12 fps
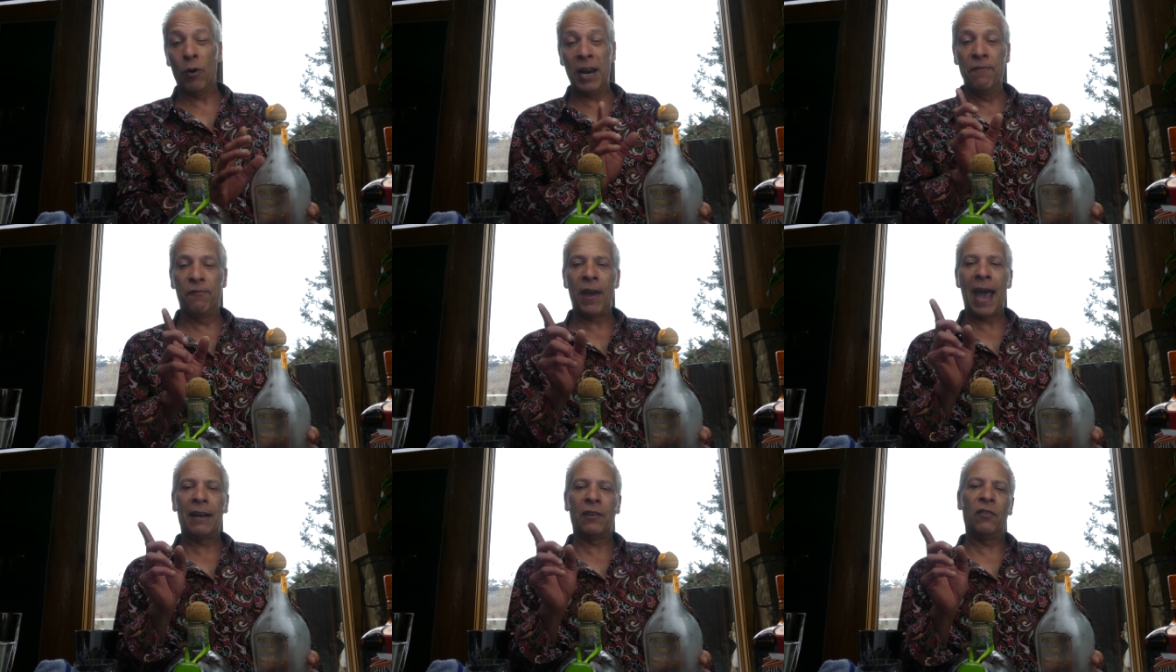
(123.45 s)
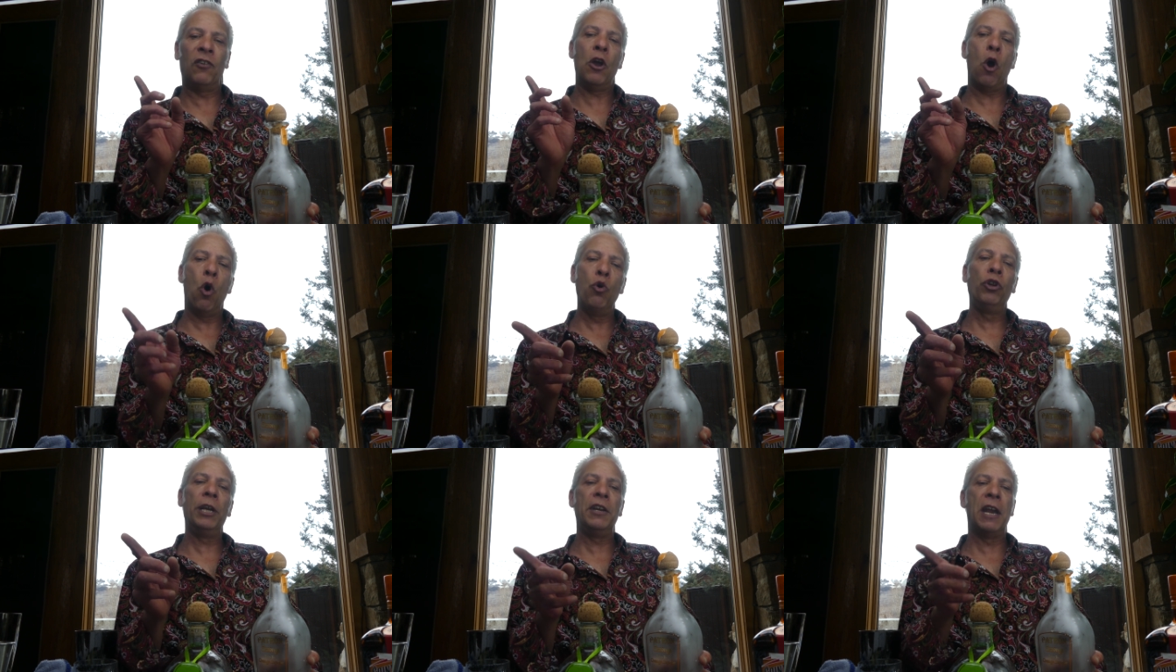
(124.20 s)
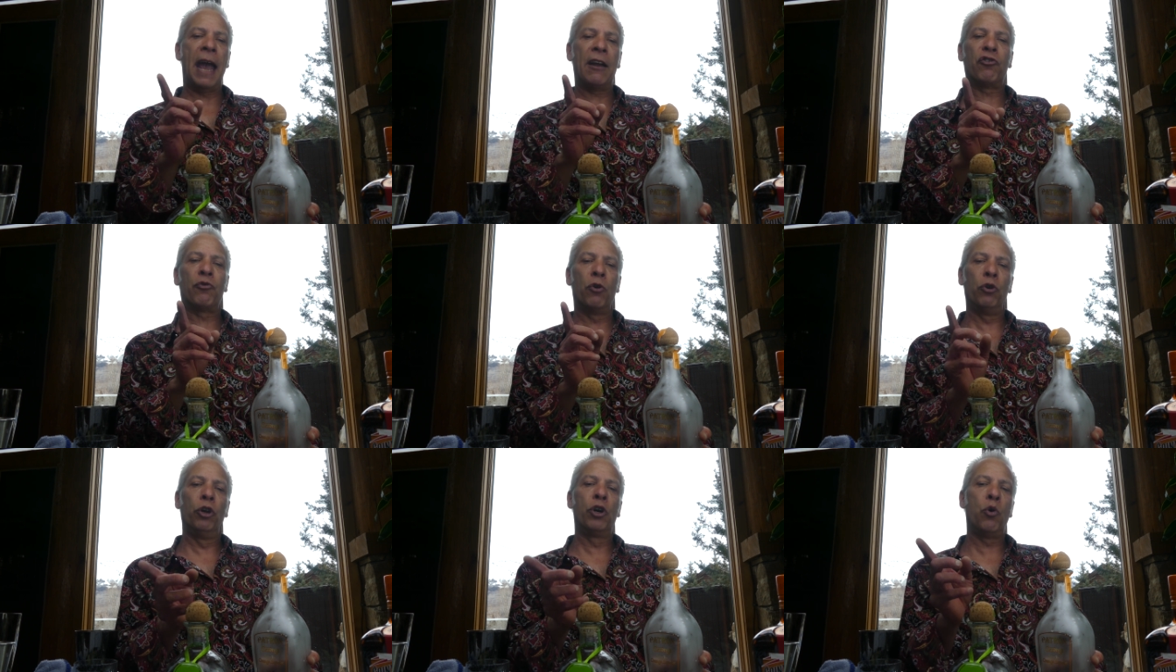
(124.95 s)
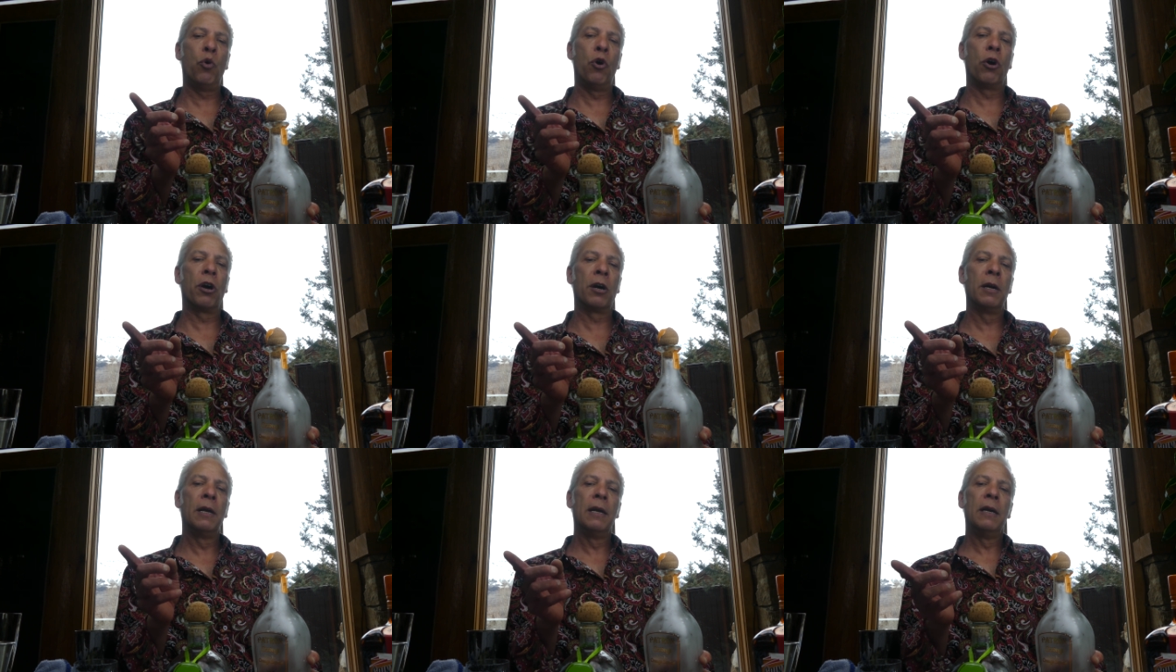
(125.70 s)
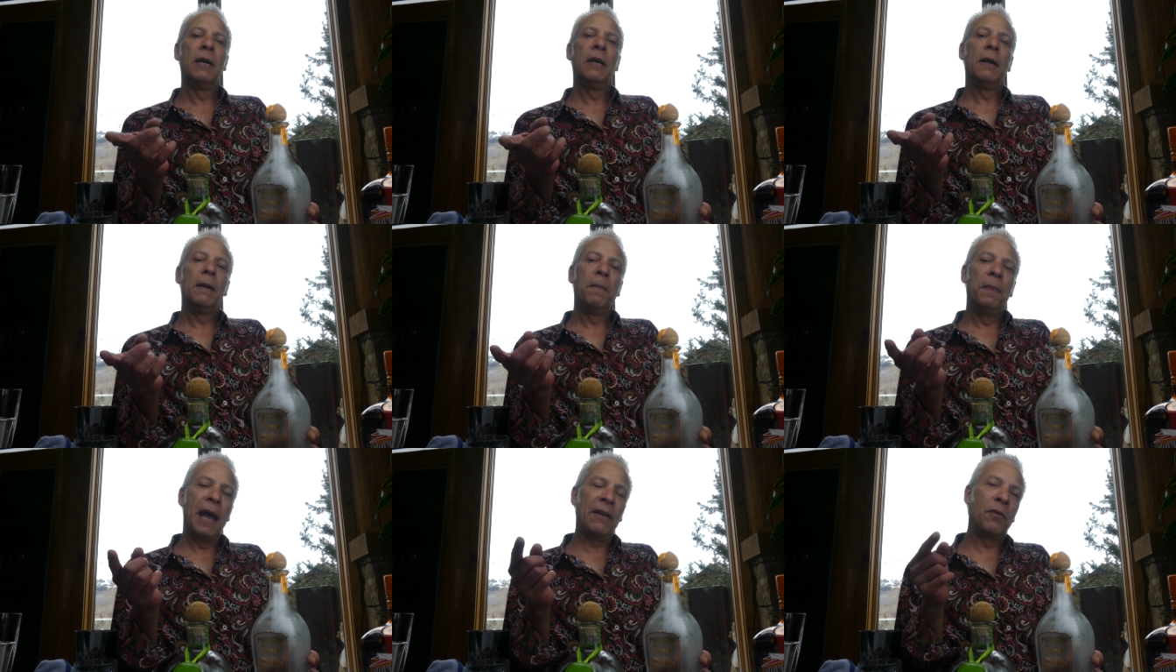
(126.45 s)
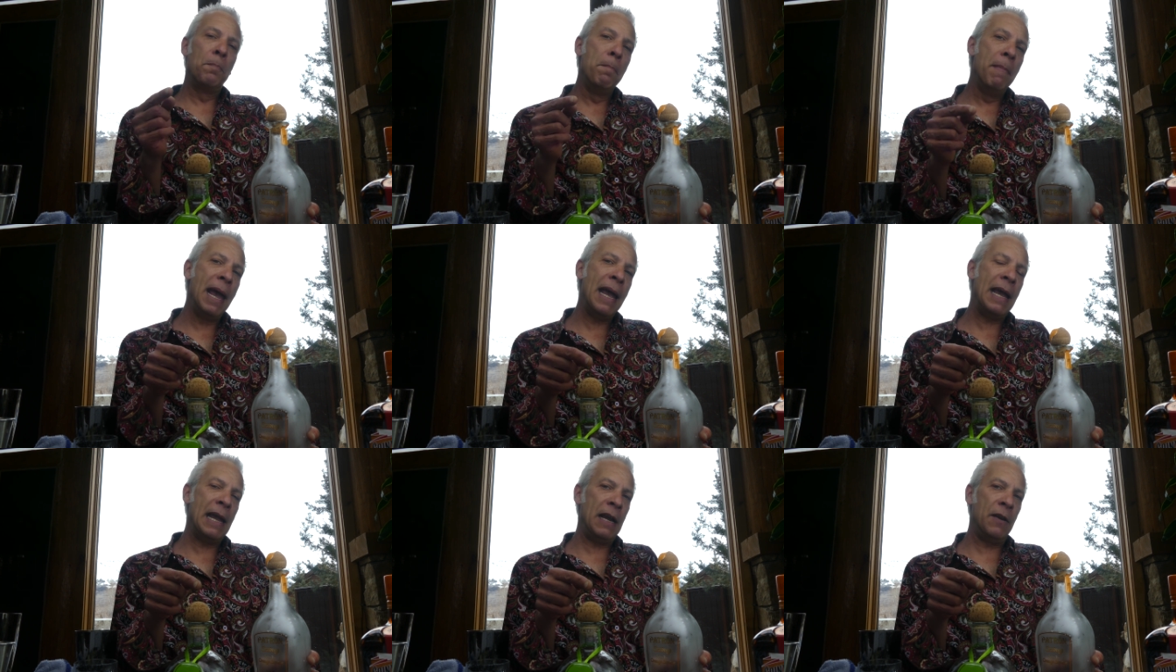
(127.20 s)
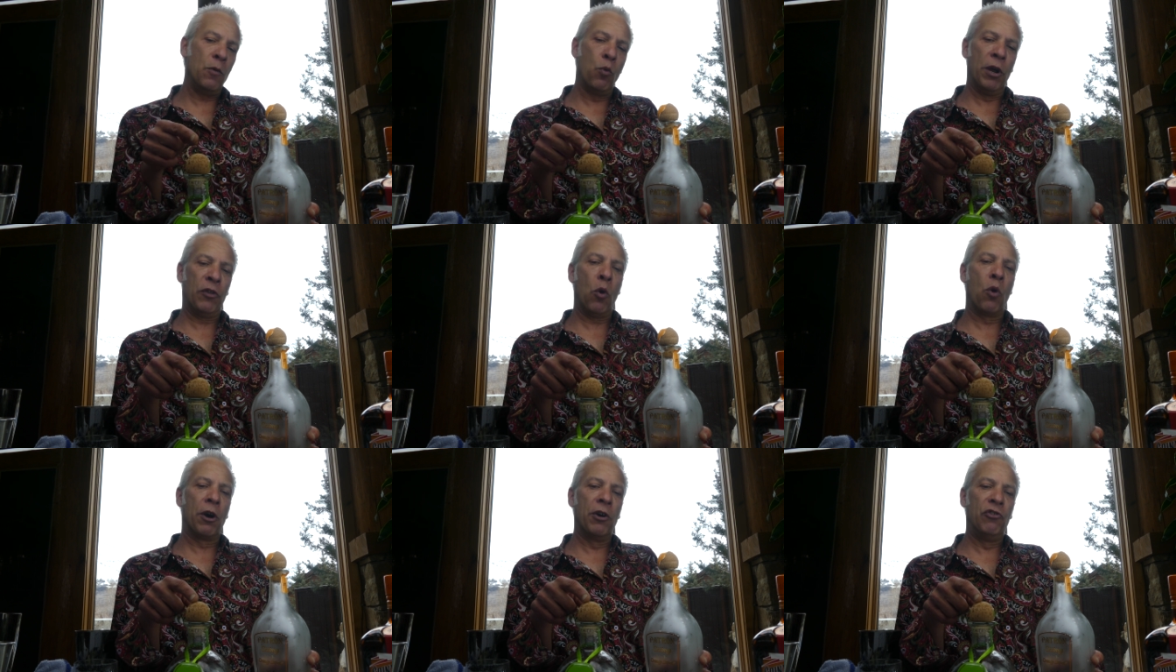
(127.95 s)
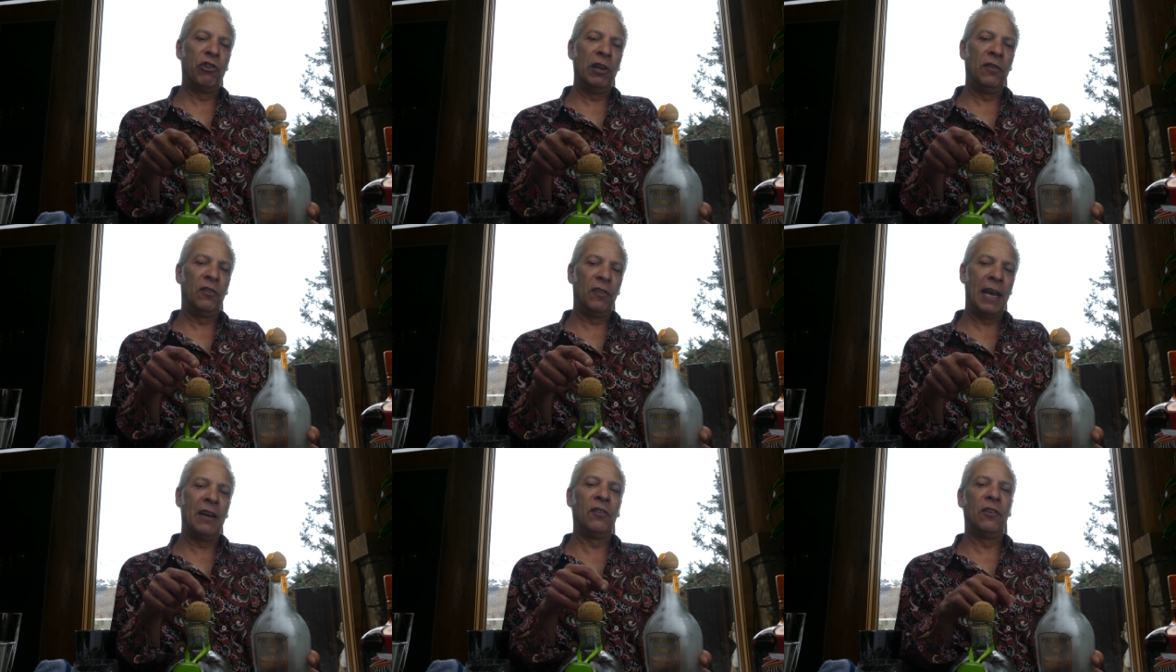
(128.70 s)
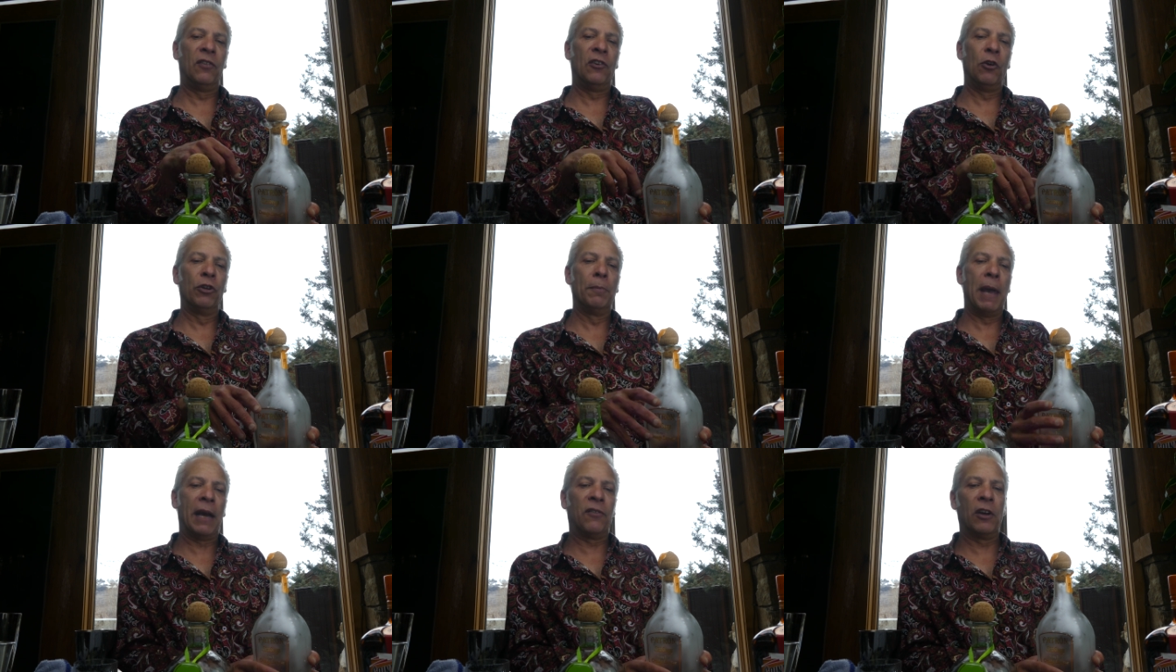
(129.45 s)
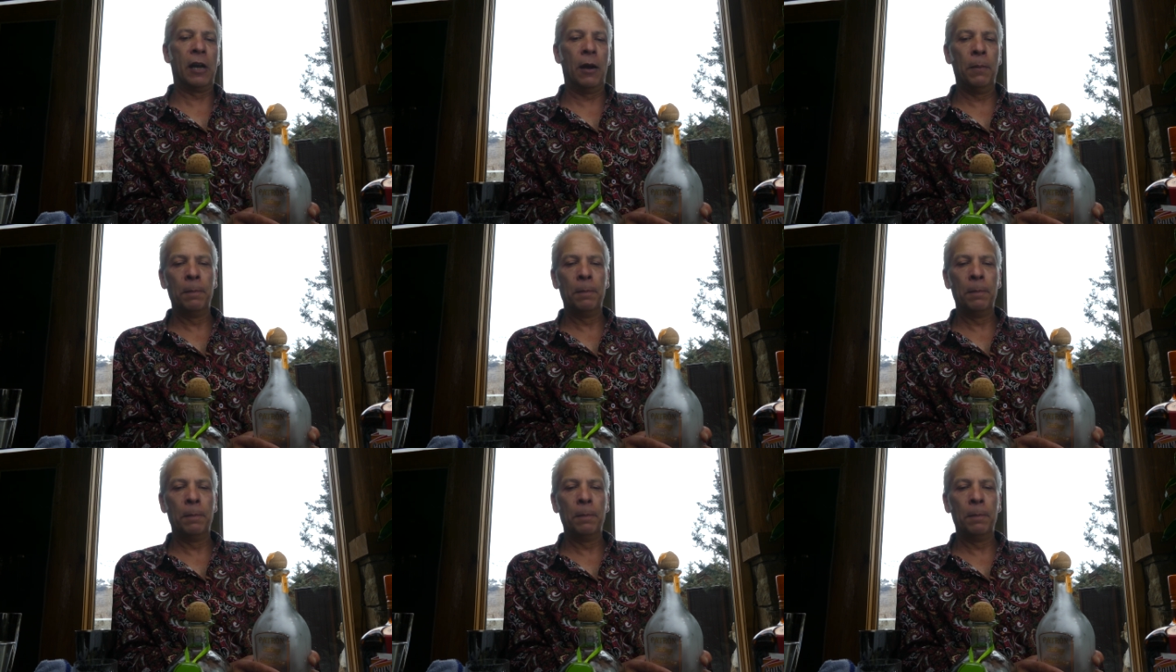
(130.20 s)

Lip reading: In fact, it's the only natural liqueur that's made with oranges that is distilled in Mexico.